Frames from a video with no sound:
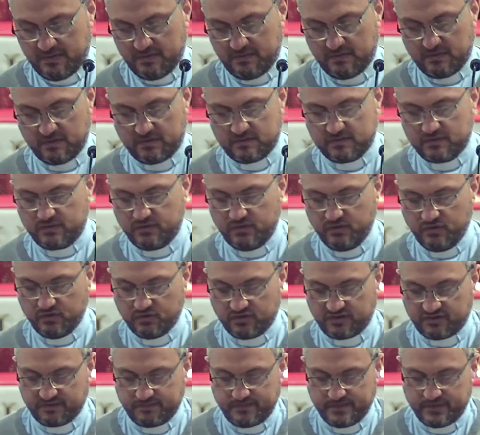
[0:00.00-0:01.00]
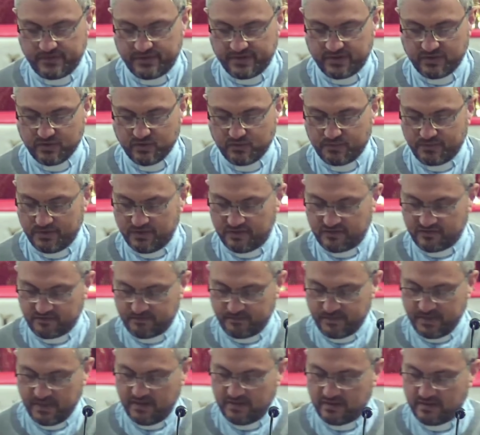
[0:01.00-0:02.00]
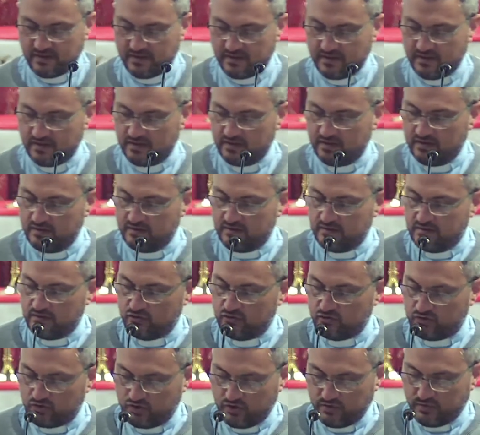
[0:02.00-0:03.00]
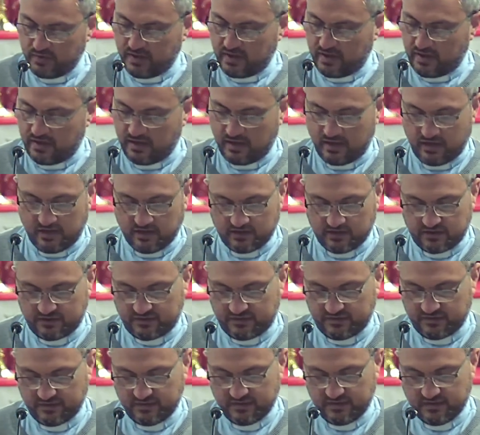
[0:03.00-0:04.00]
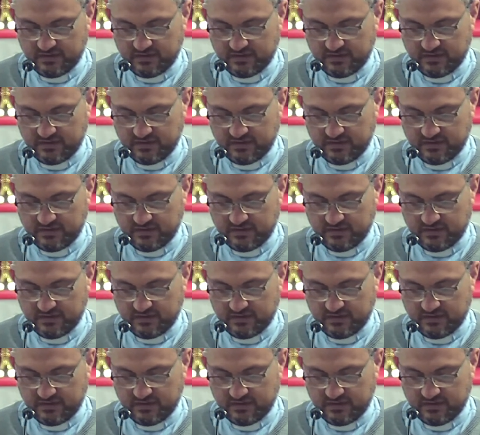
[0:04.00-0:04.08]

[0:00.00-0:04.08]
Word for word: that through your Spirit you'll be speaking to our hearts